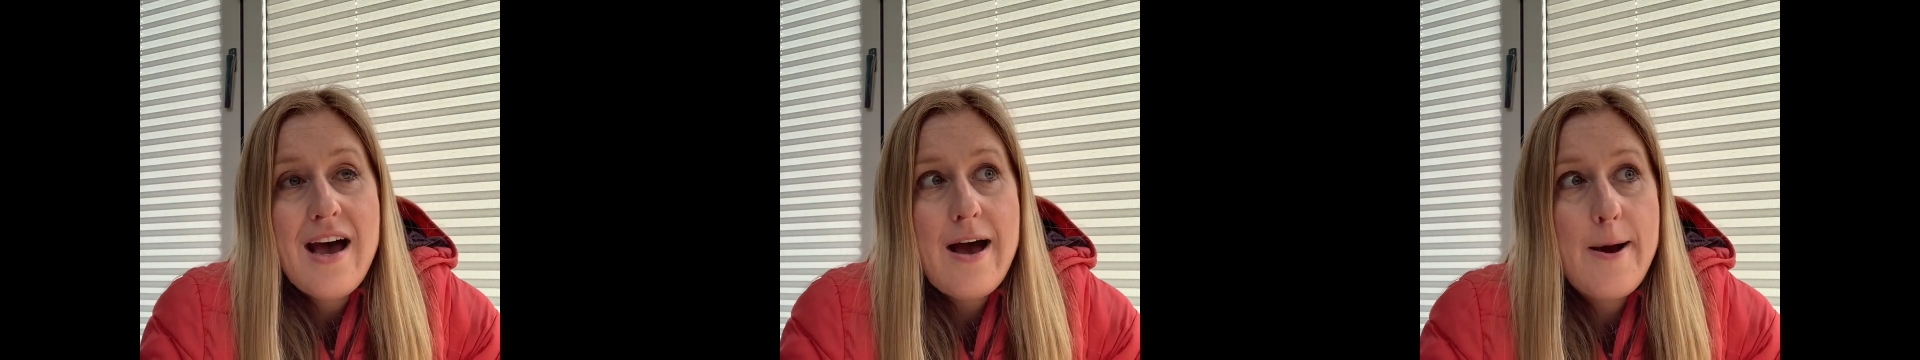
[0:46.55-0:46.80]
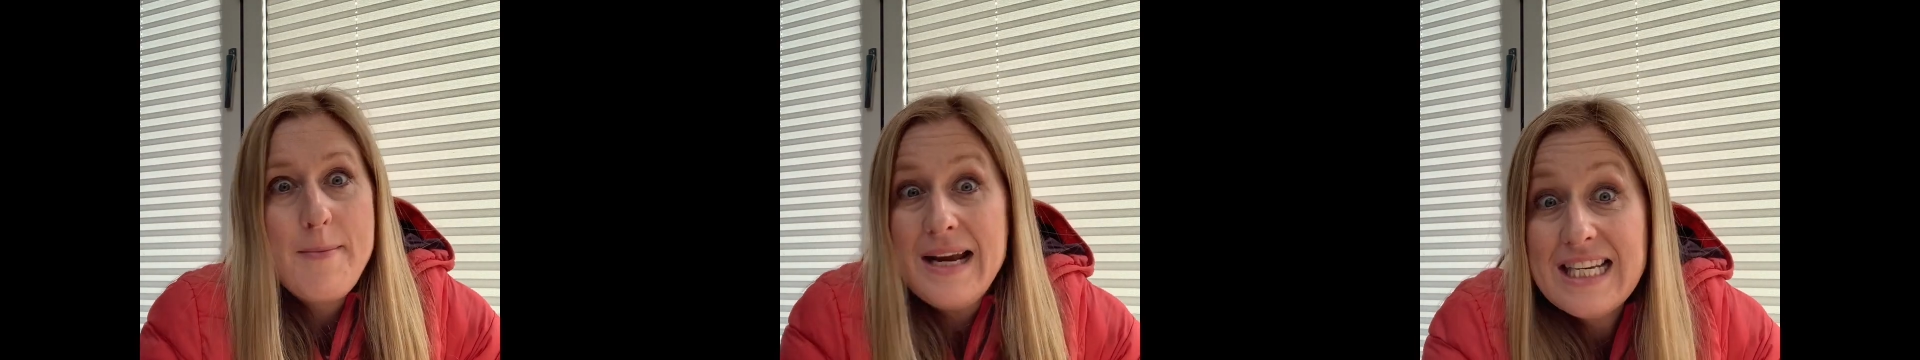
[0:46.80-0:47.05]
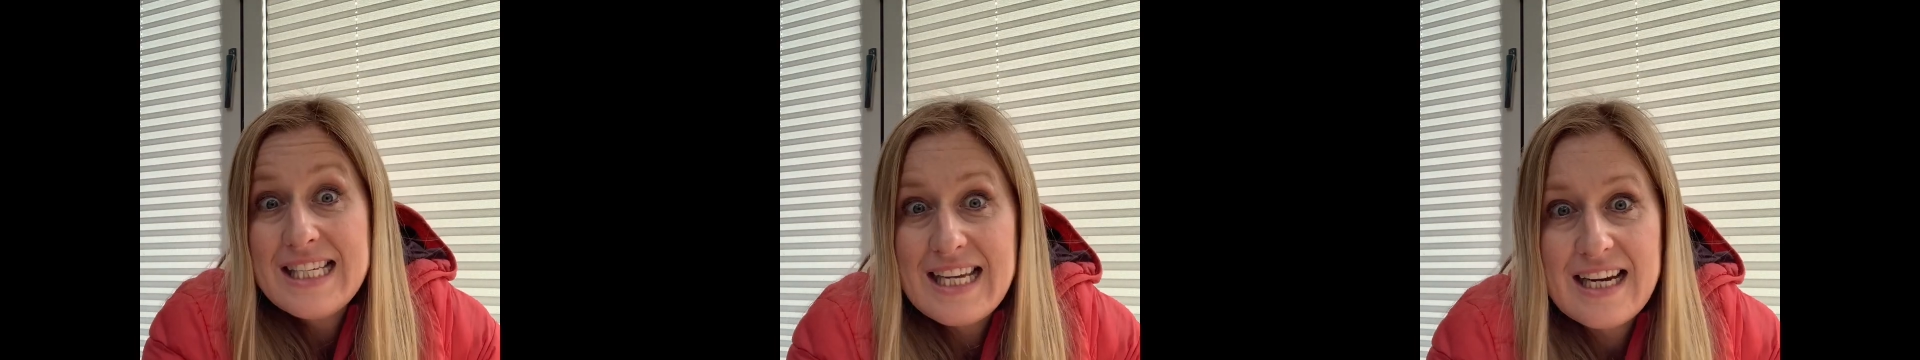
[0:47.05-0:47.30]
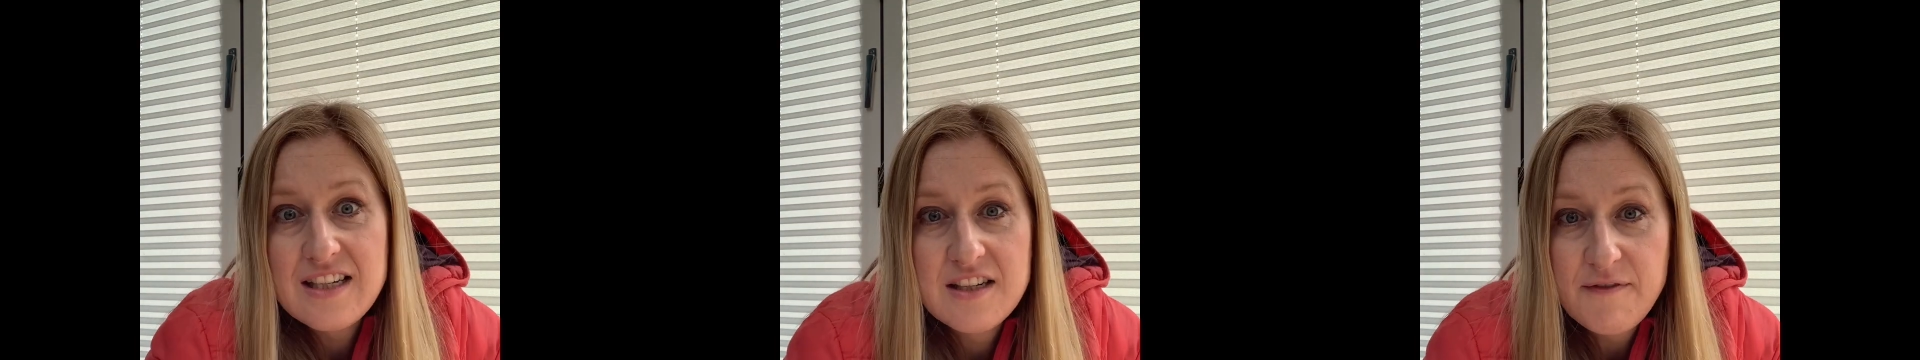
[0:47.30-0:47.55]
um,
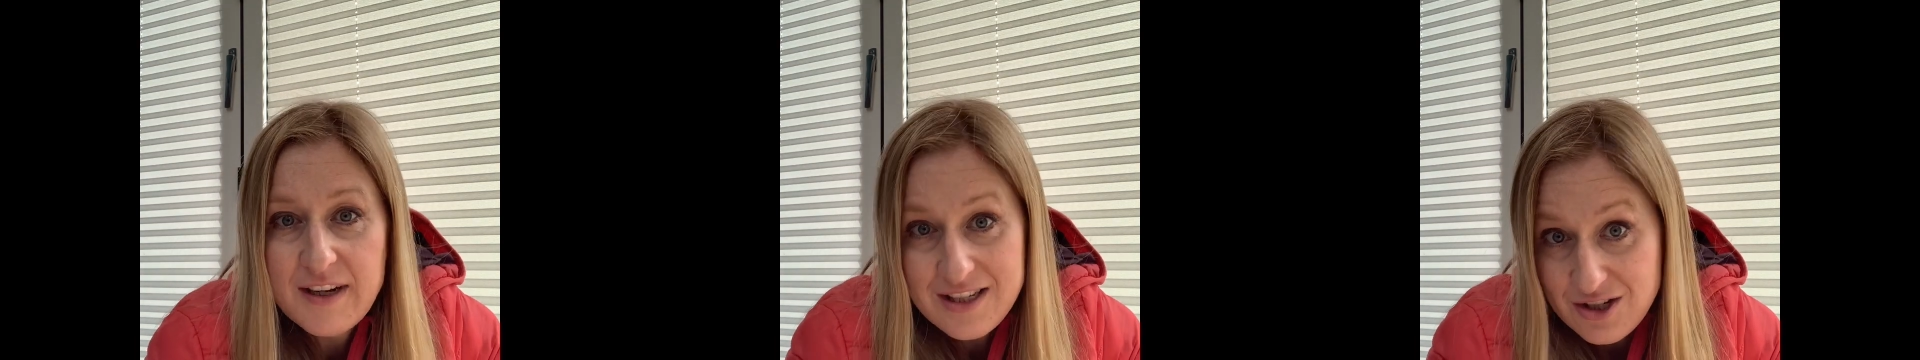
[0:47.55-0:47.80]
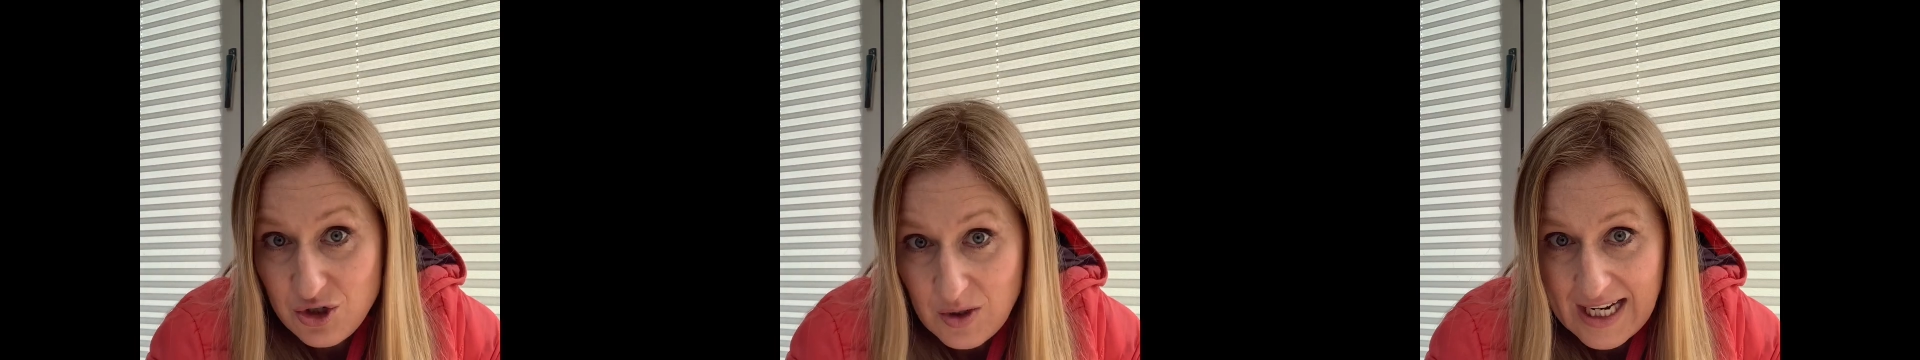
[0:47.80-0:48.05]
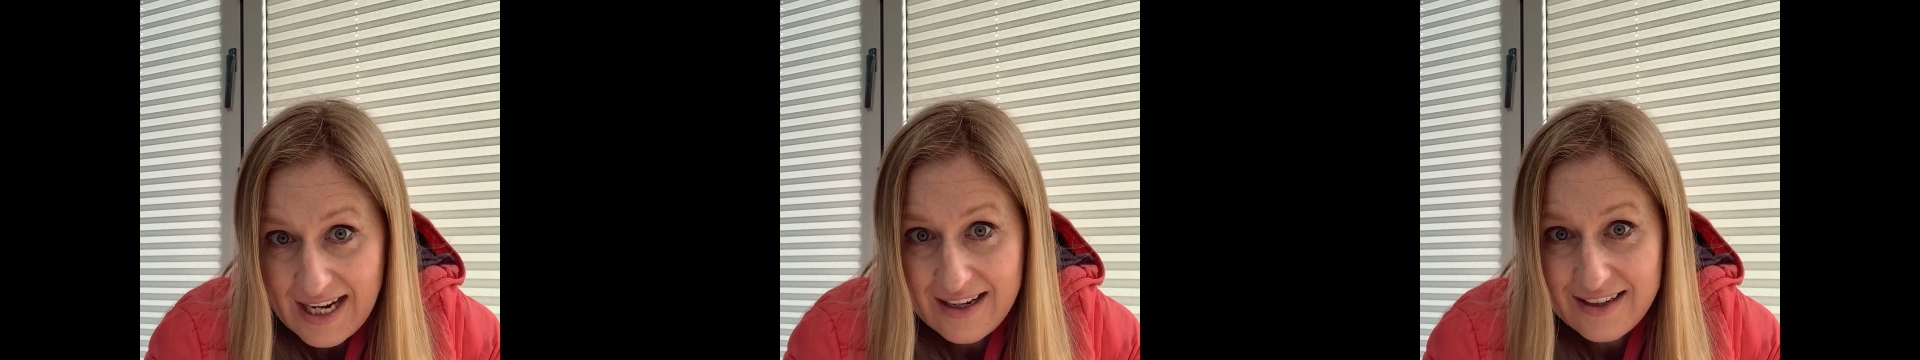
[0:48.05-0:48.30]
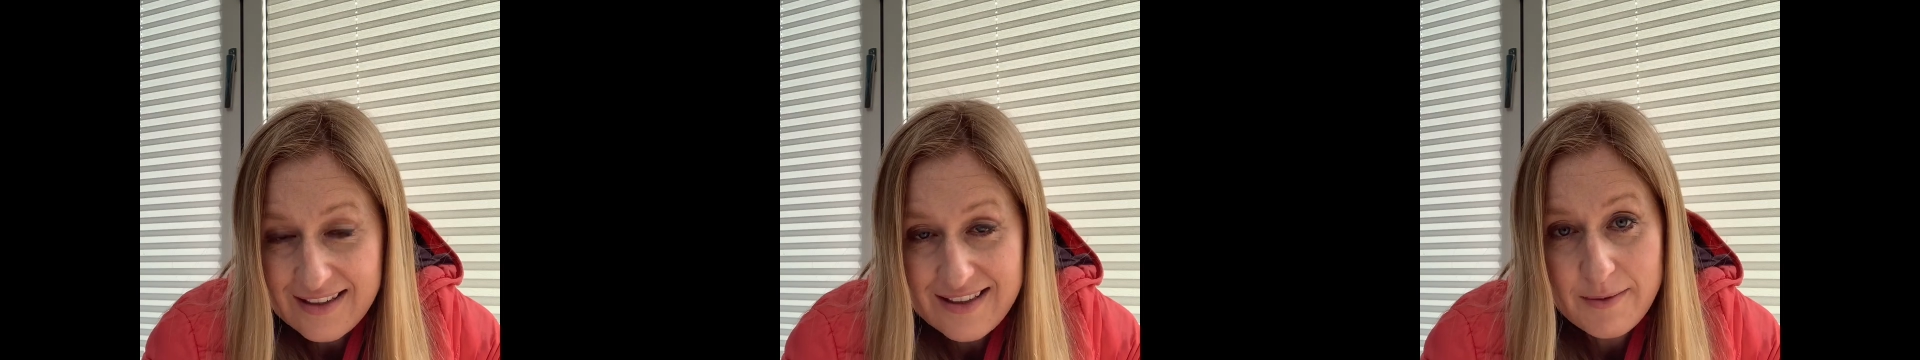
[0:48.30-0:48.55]
insect as fast as you
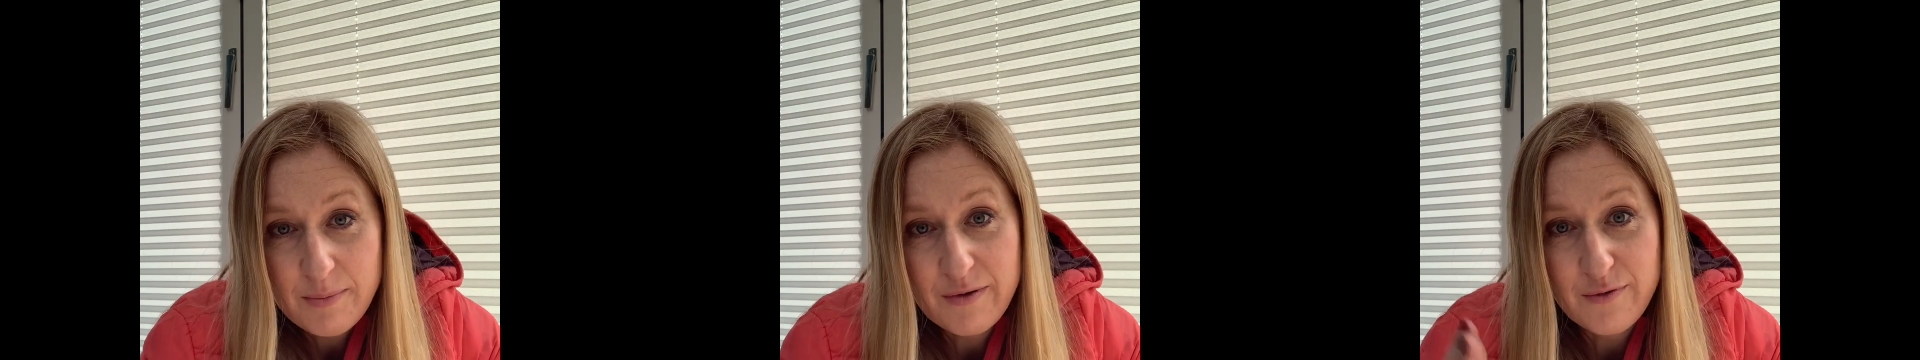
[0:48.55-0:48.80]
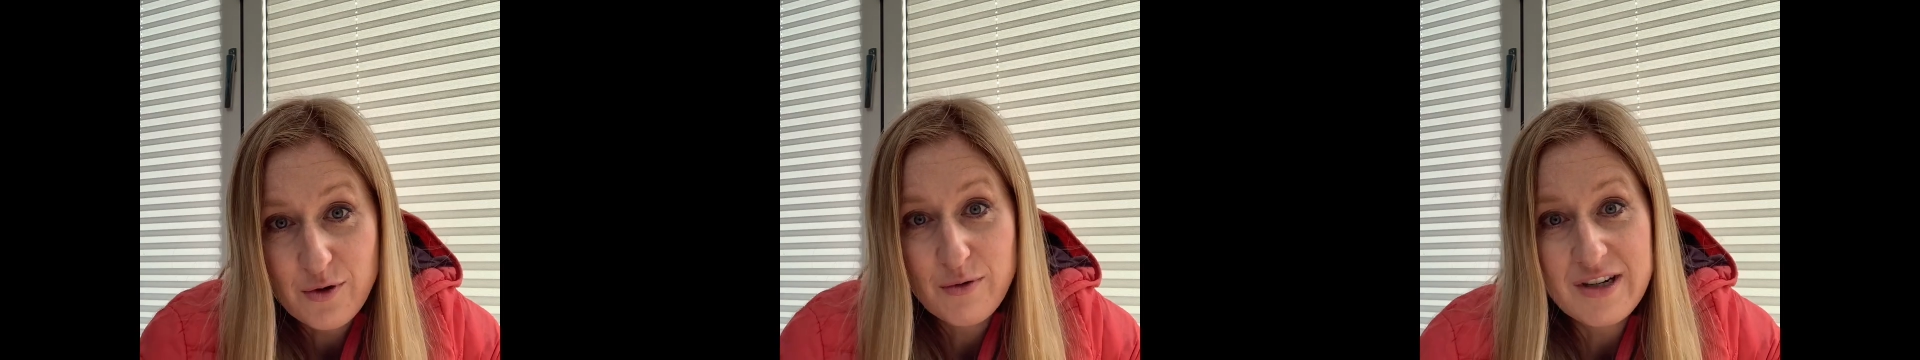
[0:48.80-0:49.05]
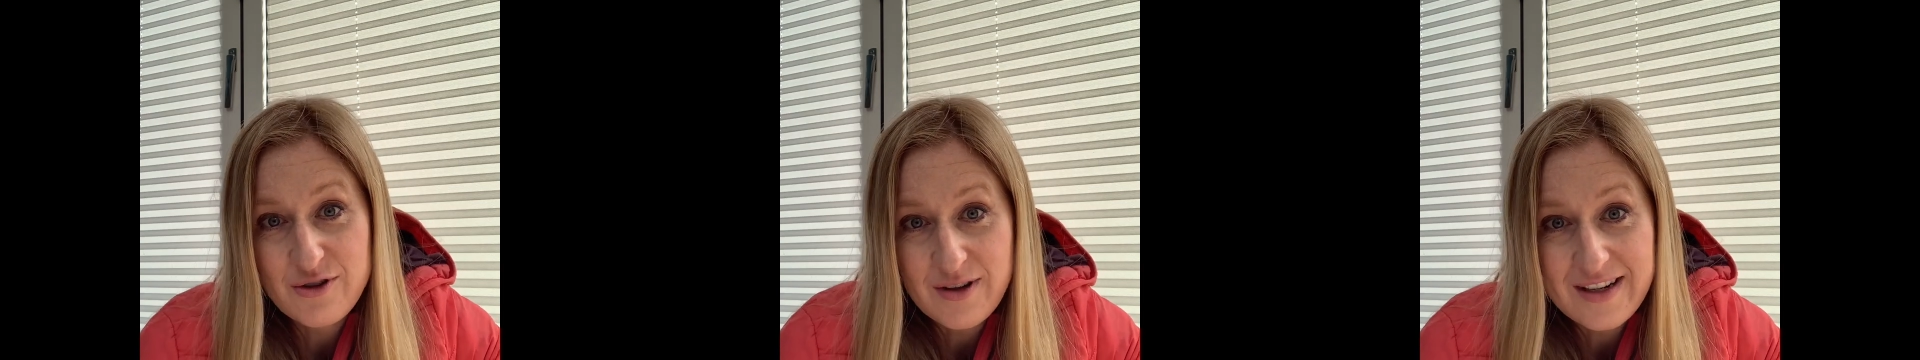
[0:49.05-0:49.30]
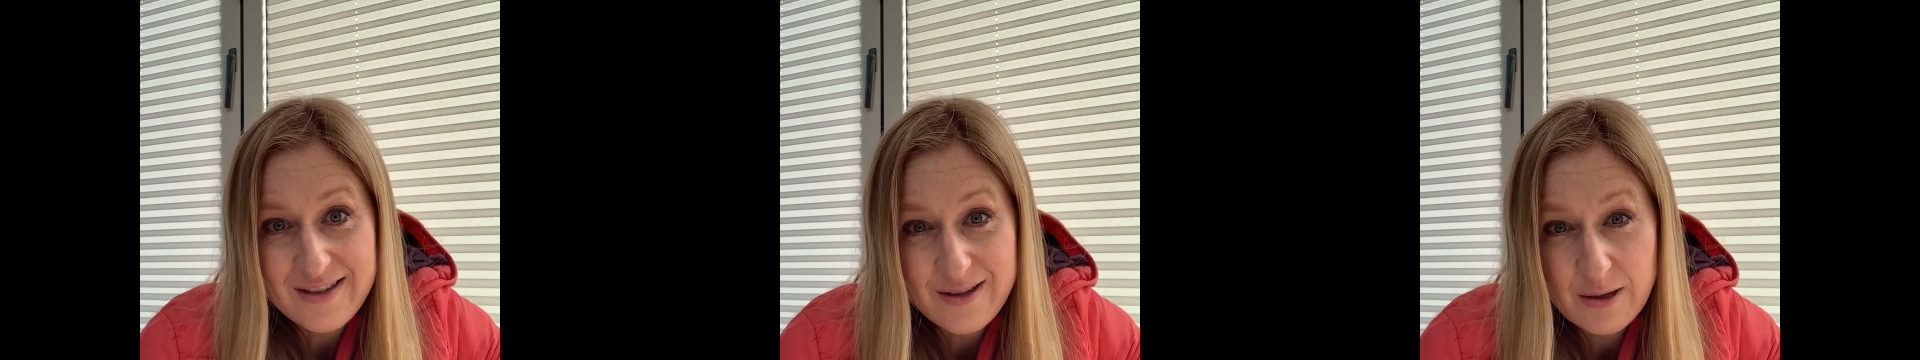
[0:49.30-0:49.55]
can before it
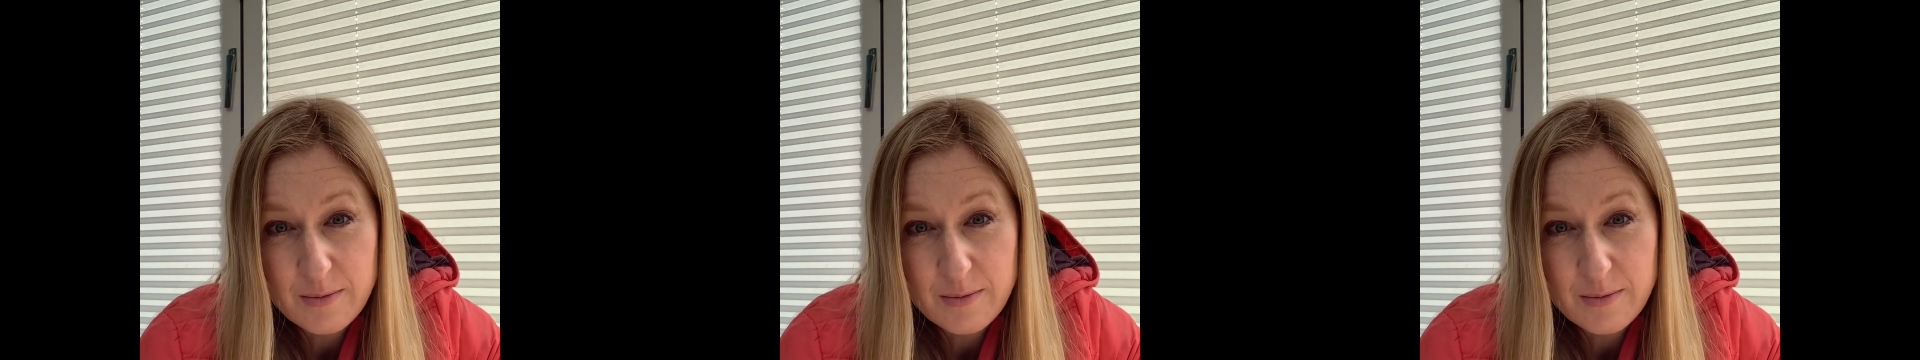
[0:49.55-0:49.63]
dries up.